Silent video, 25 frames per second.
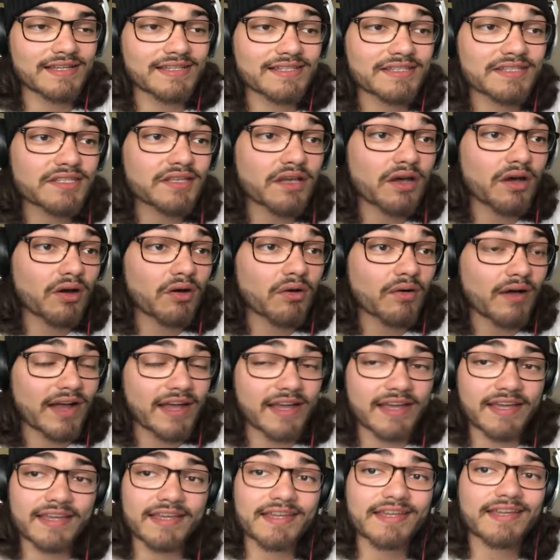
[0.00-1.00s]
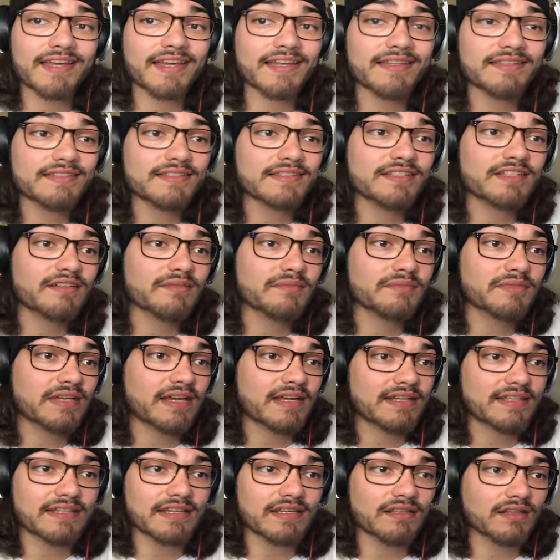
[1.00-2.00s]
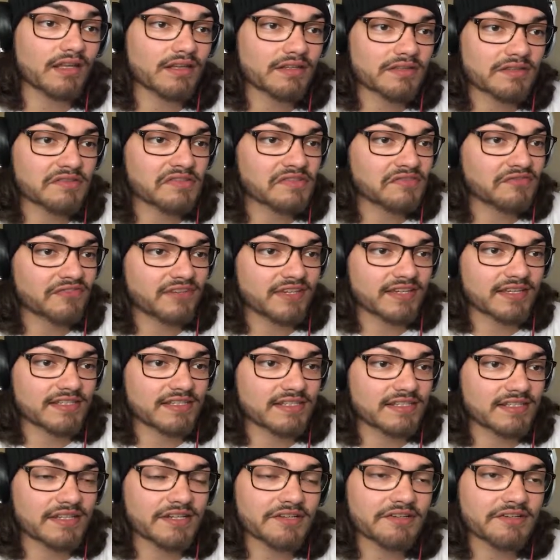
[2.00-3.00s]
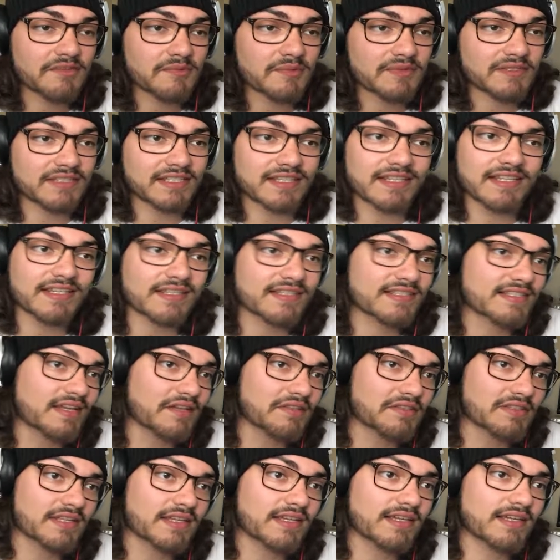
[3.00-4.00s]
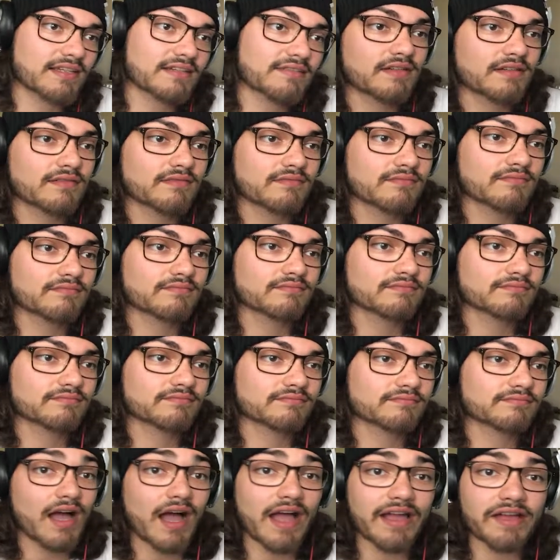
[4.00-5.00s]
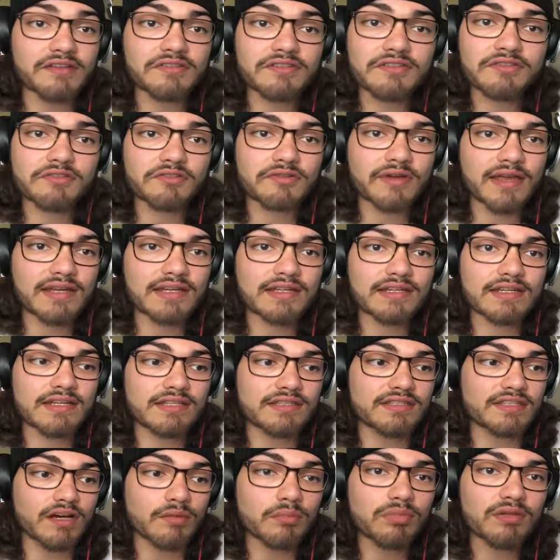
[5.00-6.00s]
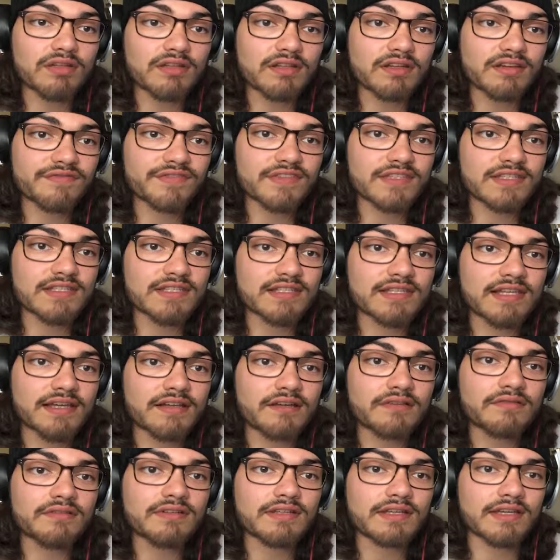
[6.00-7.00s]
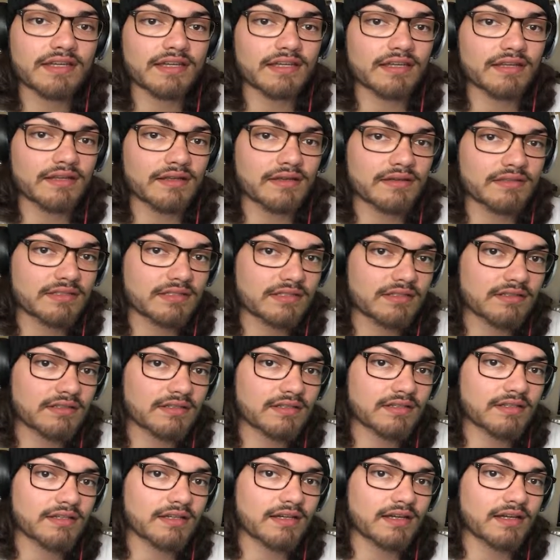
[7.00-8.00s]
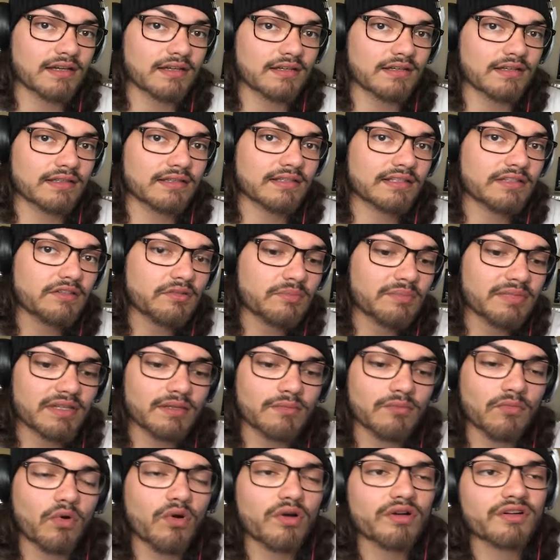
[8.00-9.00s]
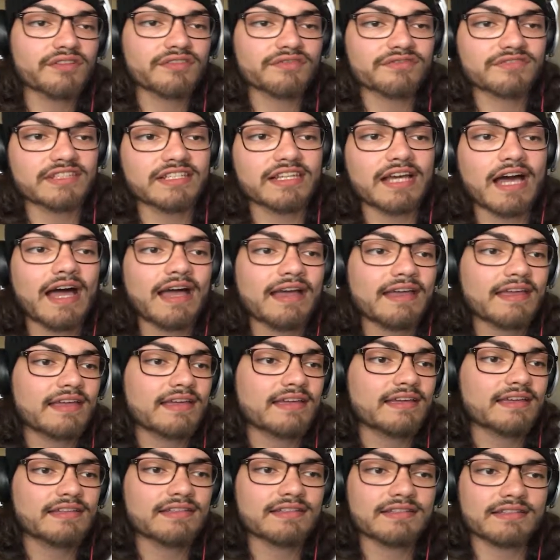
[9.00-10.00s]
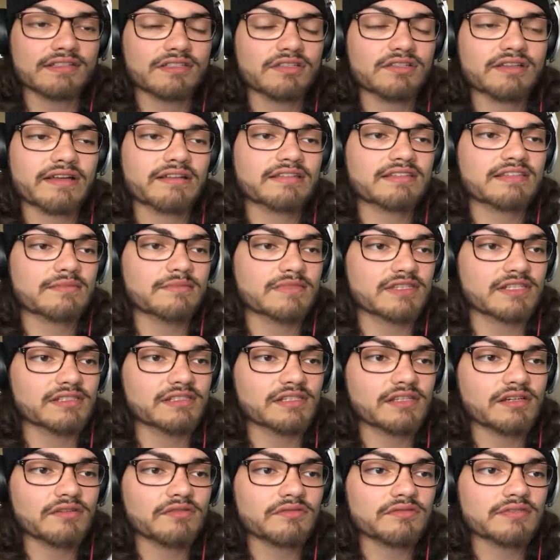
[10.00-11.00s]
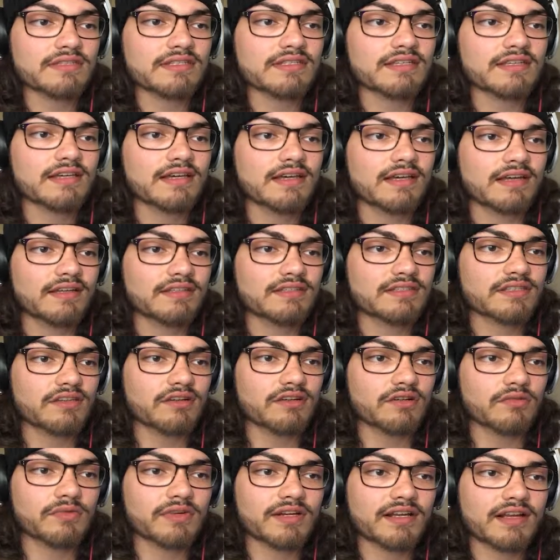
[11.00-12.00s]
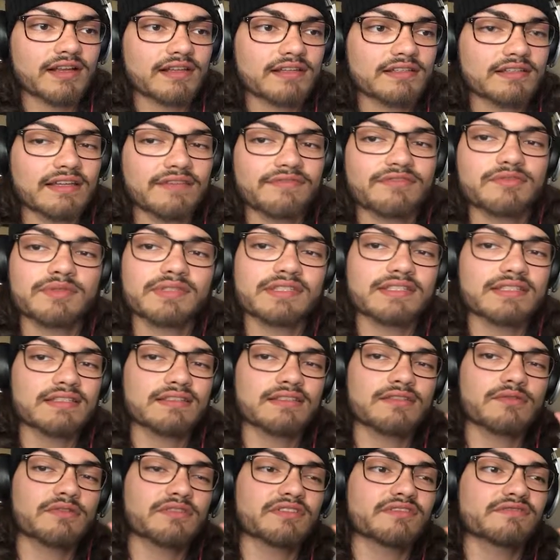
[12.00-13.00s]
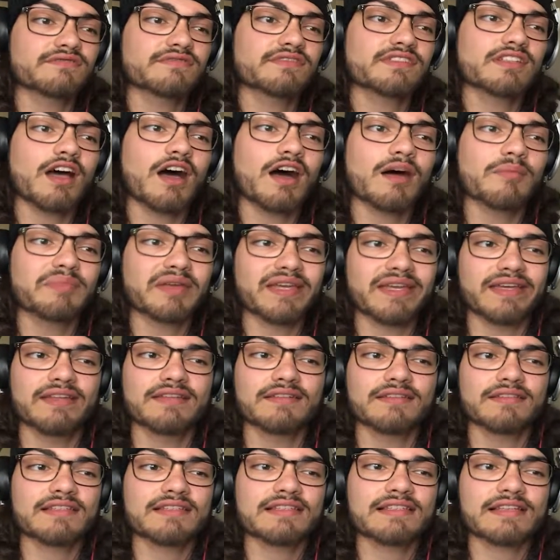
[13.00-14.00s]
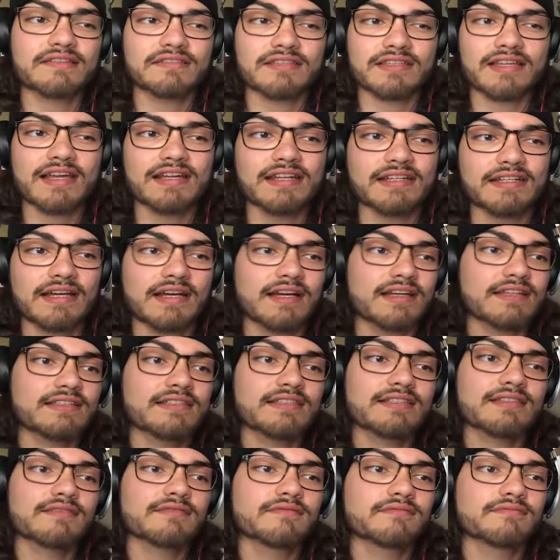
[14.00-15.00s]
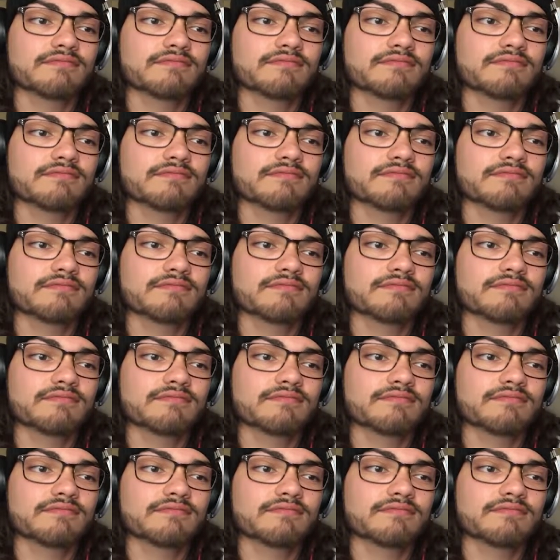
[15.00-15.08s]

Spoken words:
so I ended up adding a lot of those effects, and here's what the kick sounds like. I also created a double of this sound and took a little bit more of the high end and took out some of the lows, so we're kind of left with this sort of top end that sounds kind of nice.